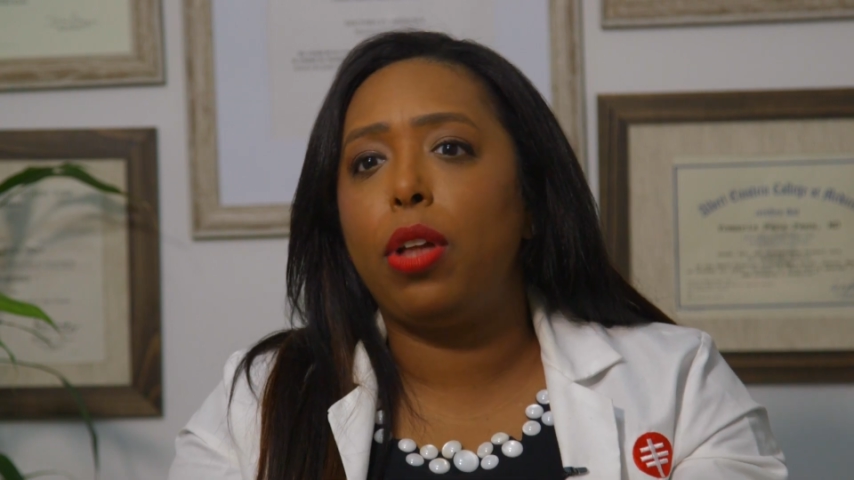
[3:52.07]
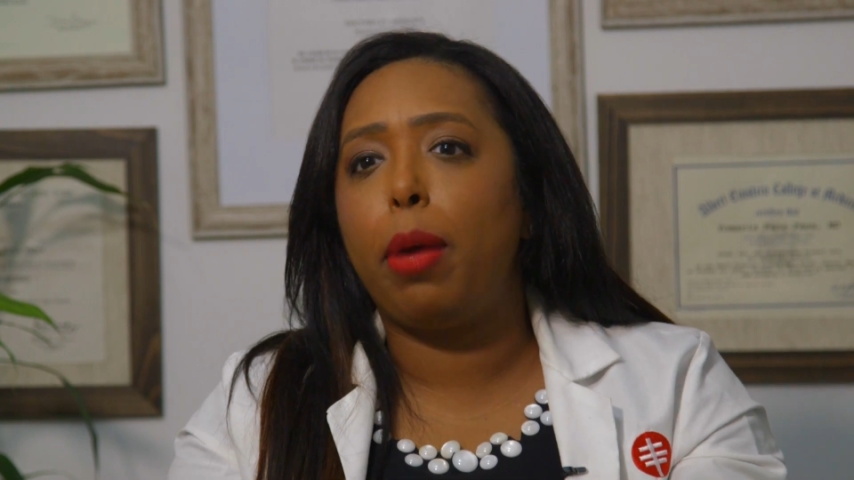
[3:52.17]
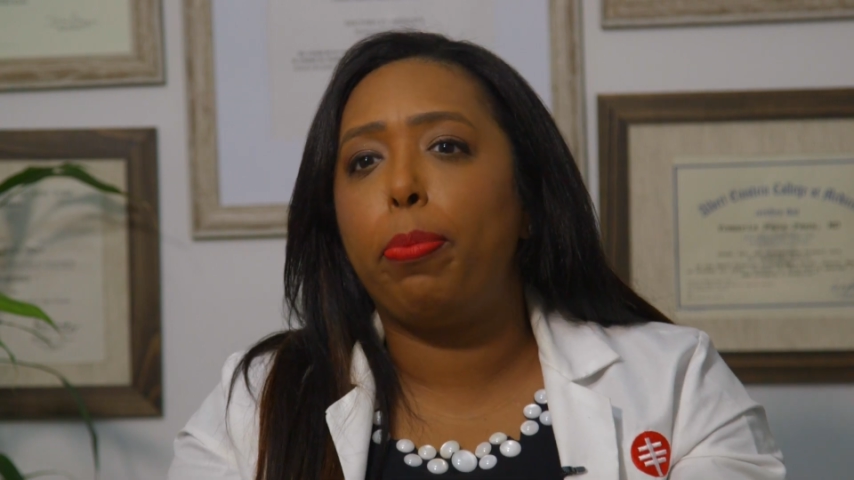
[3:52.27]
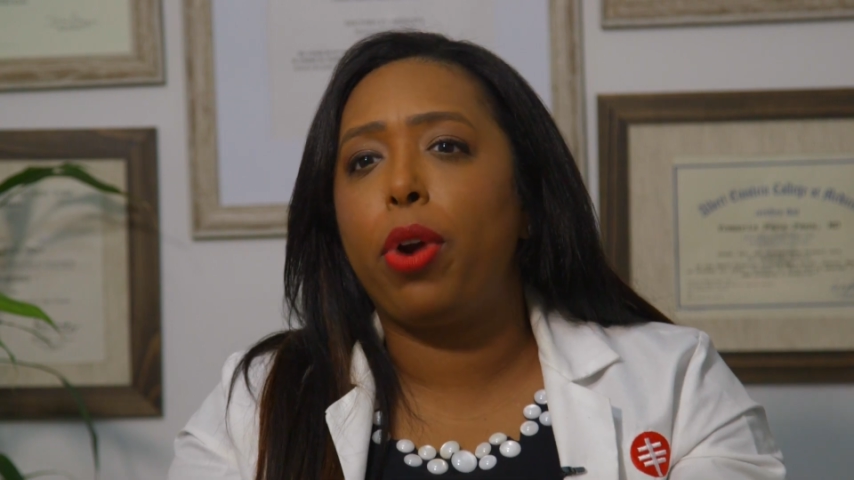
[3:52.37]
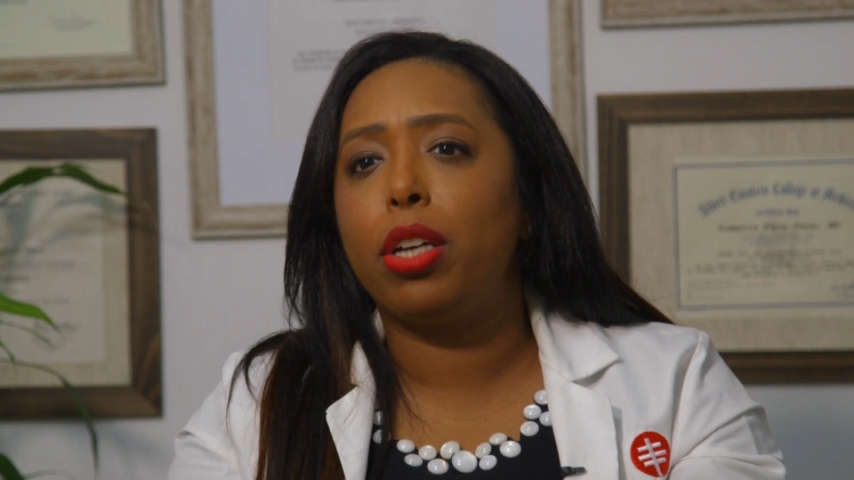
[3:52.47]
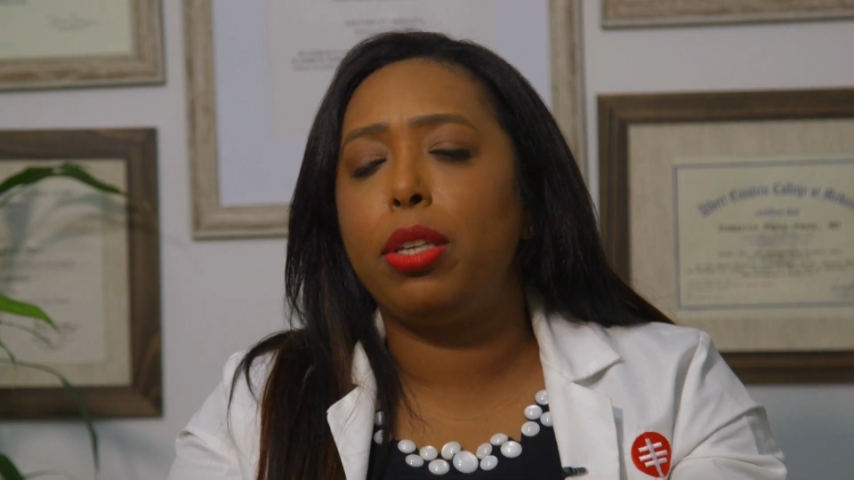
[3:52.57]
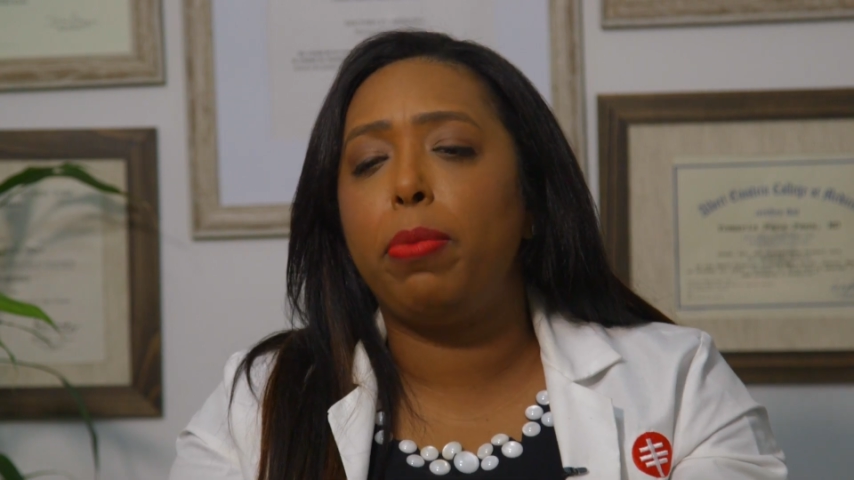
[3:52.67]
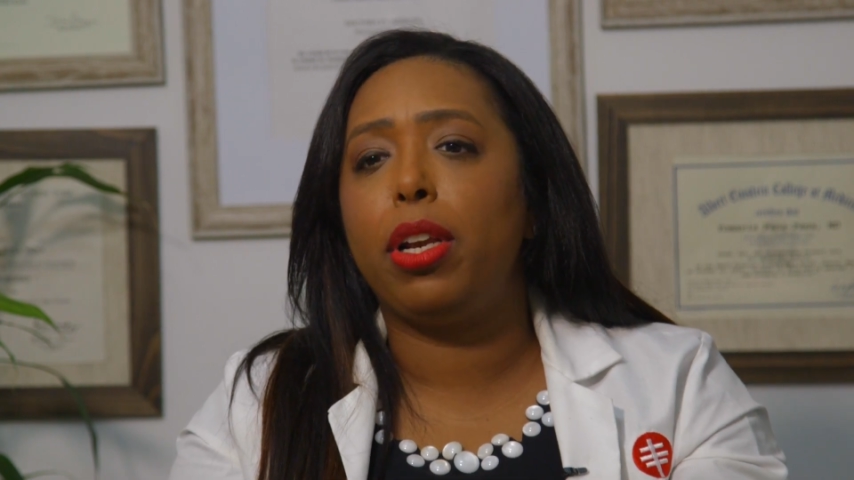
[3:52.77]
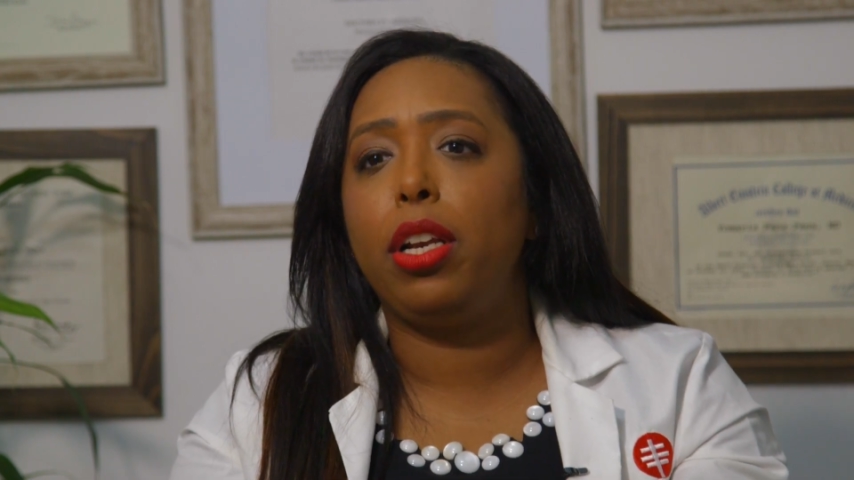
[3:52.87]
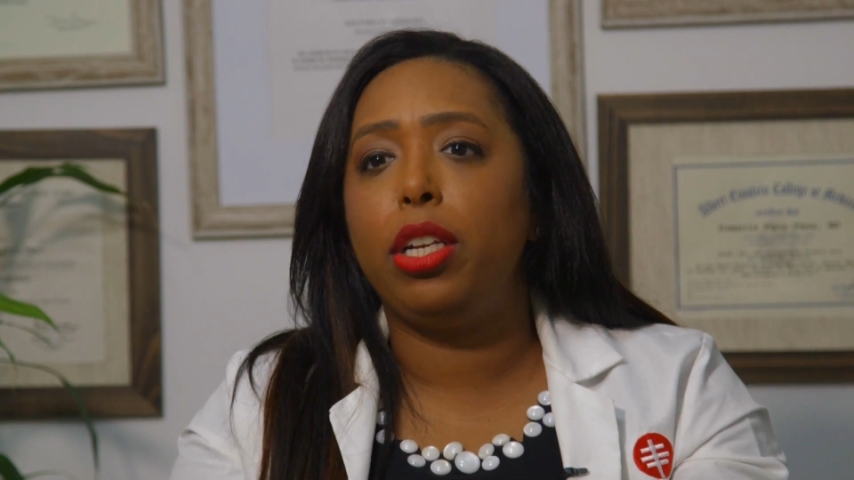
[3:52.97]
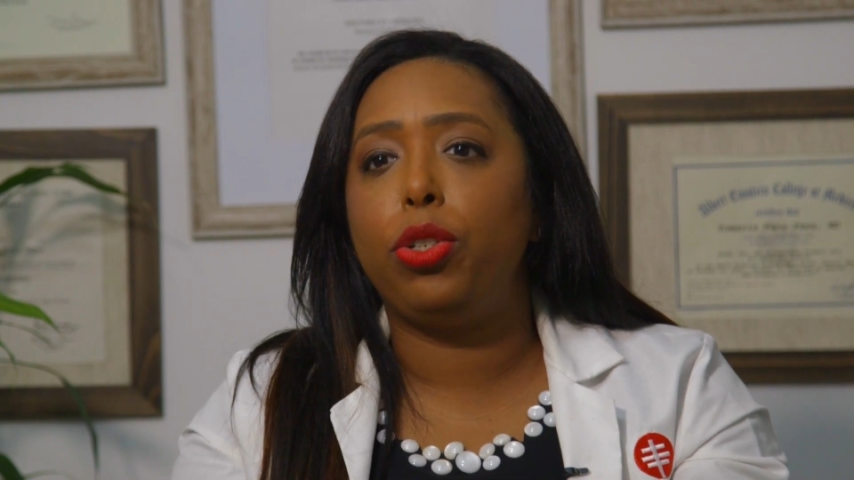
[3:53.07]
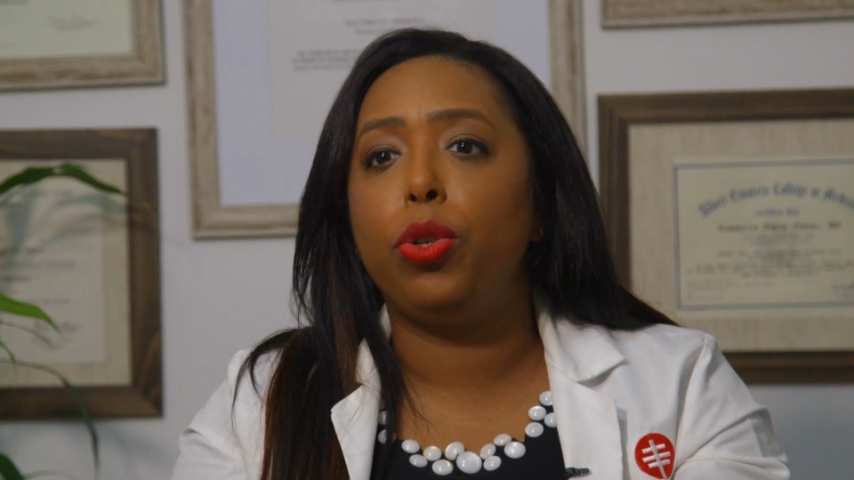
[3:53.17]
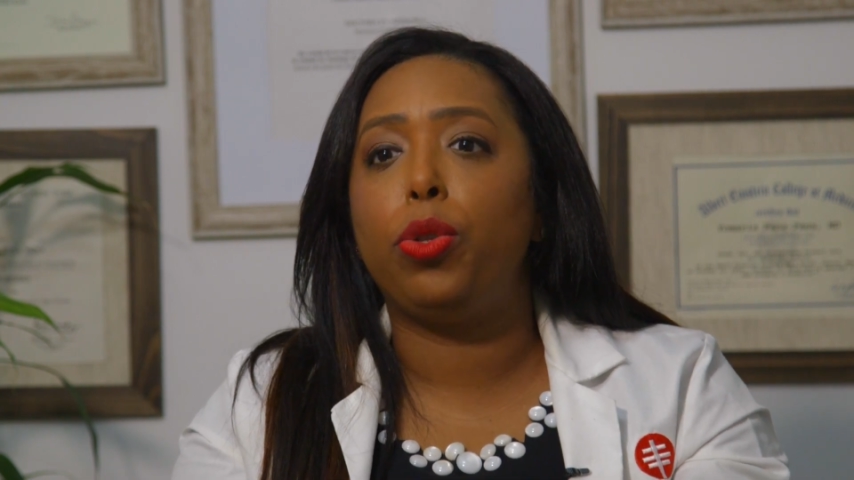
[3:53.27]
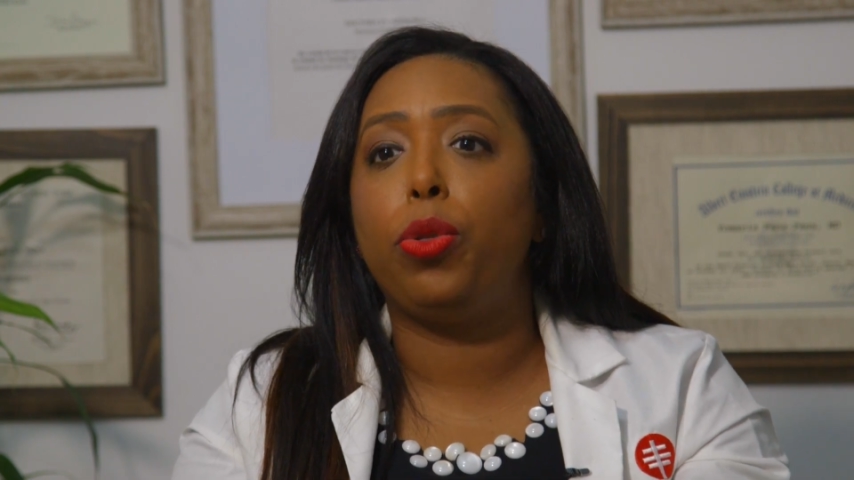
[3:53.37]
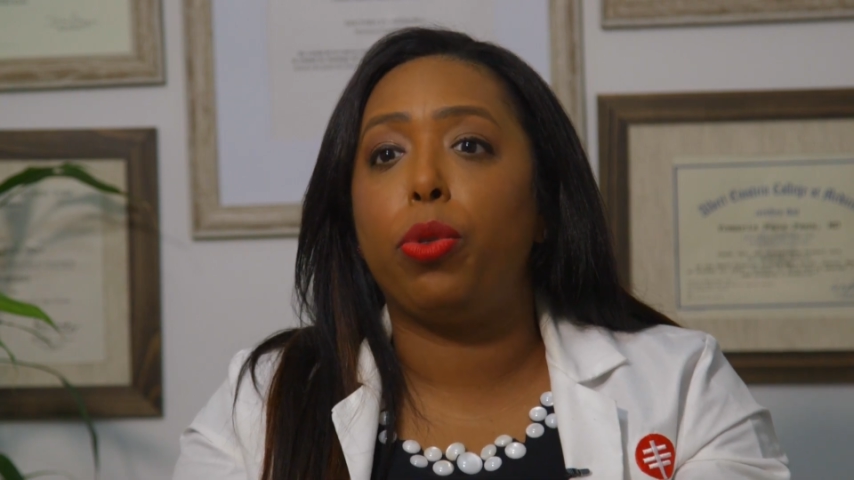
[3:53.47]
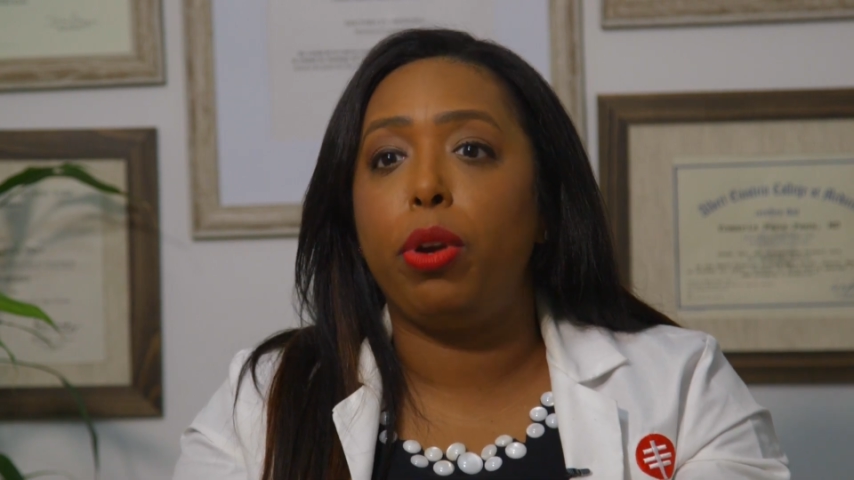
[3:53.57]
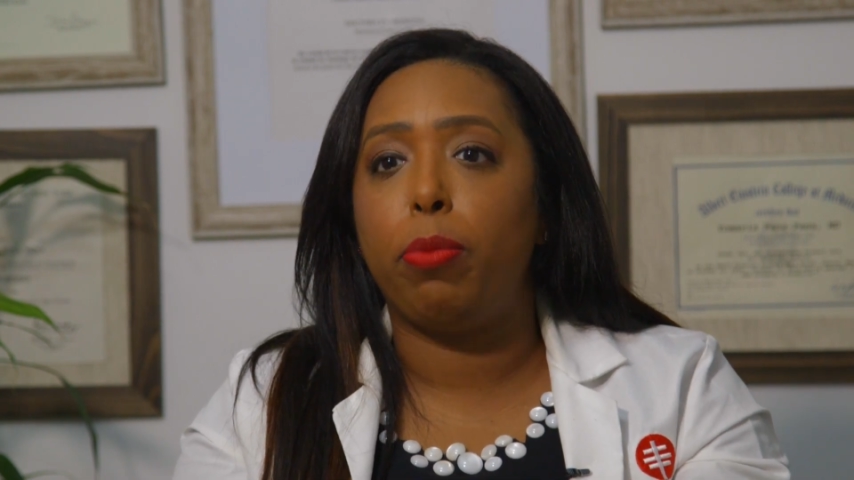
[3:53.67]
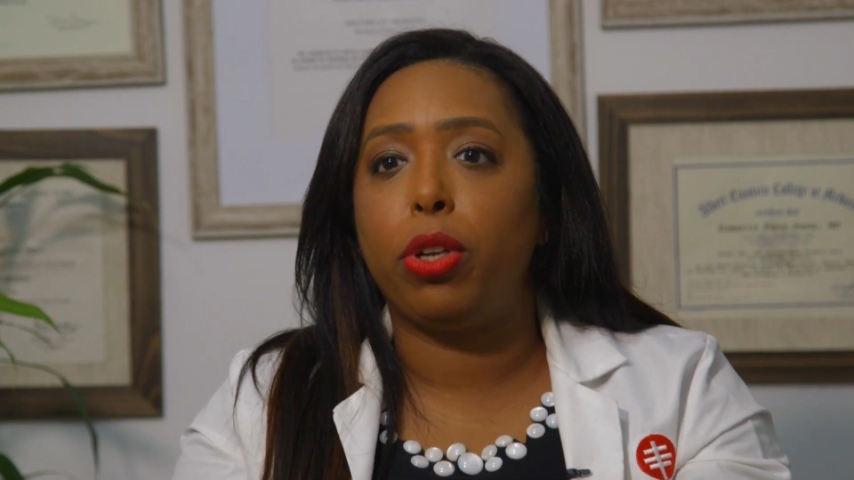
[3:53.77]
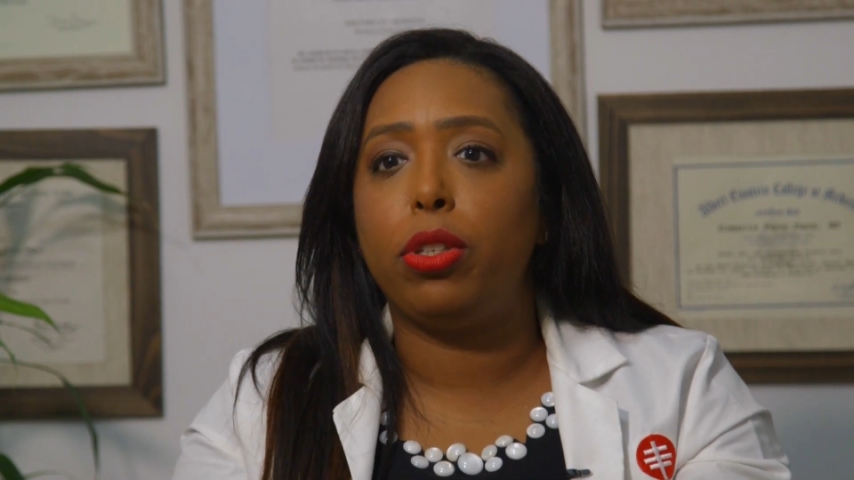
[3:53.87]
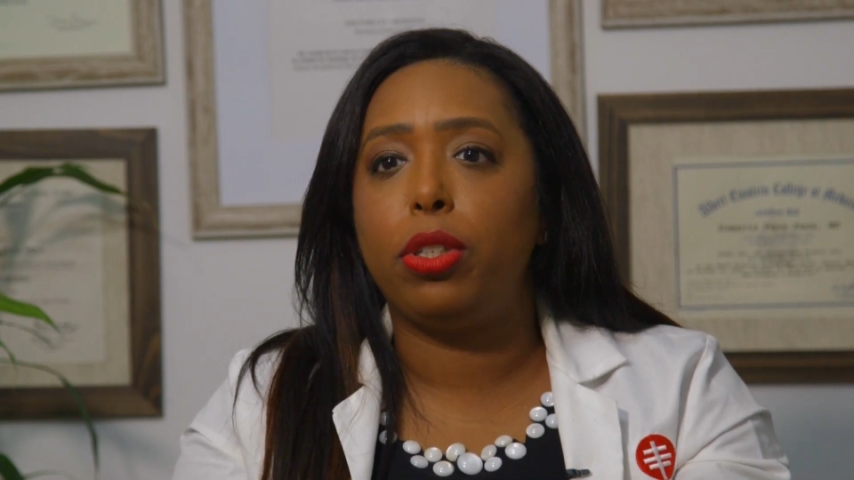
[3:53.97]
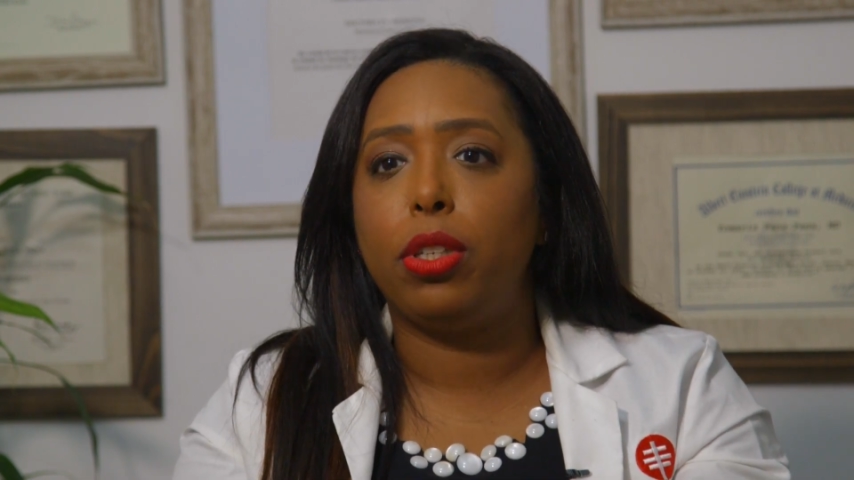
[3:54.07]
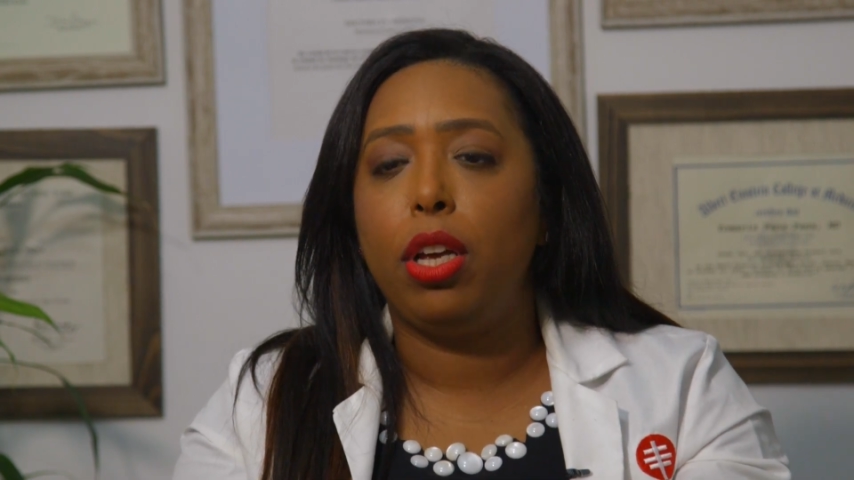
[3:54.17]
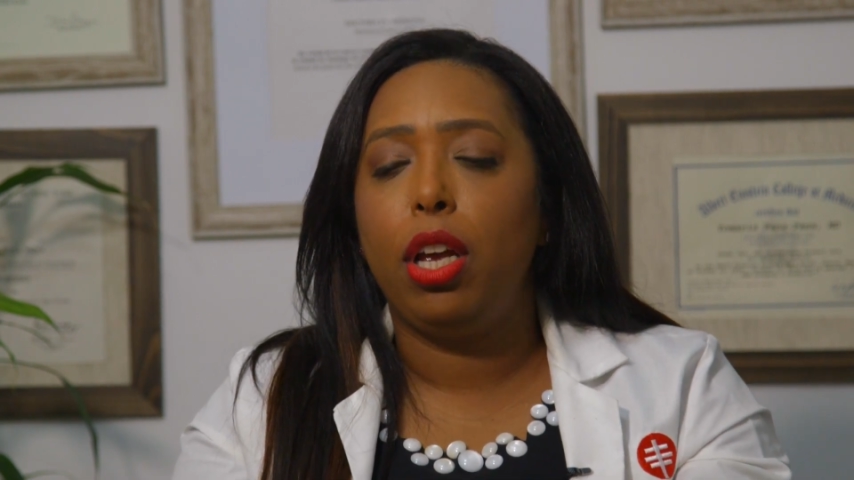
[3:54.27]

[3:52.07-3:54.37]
approximately 2 to 3 months,